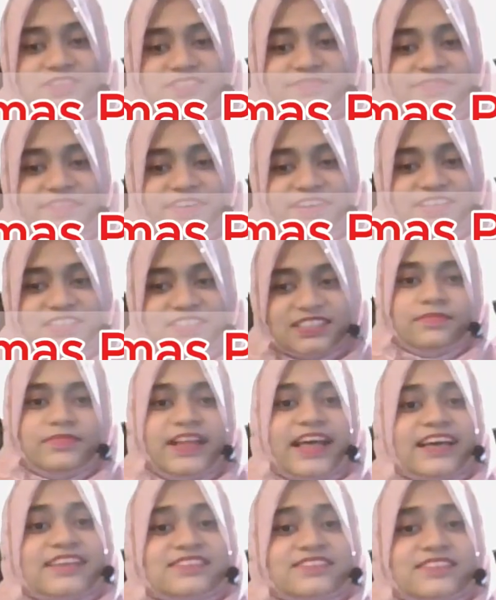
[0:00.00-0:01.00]
invention.
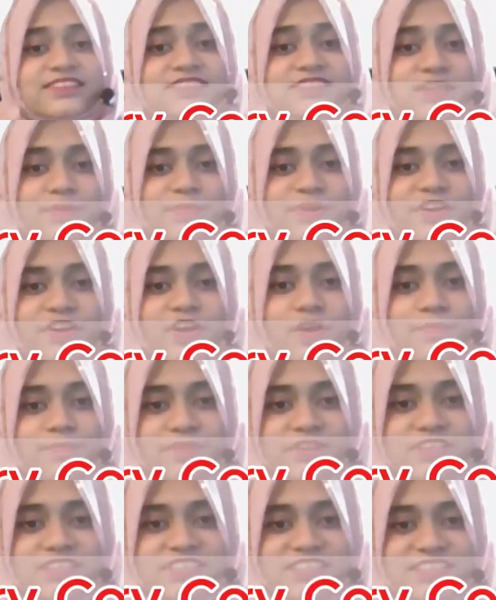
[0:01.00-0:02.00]
Next is summary
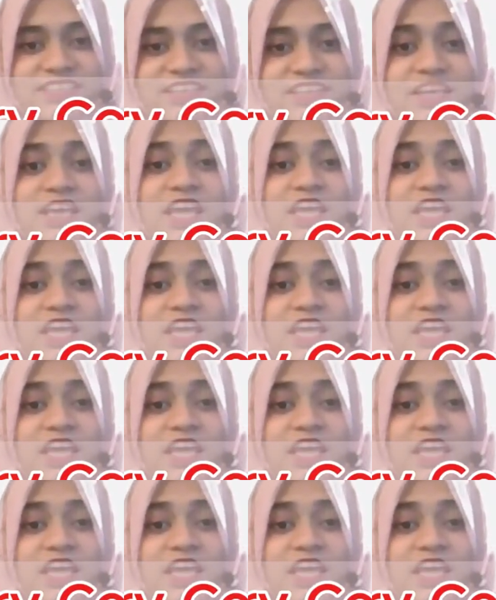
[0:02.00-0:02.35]
completion.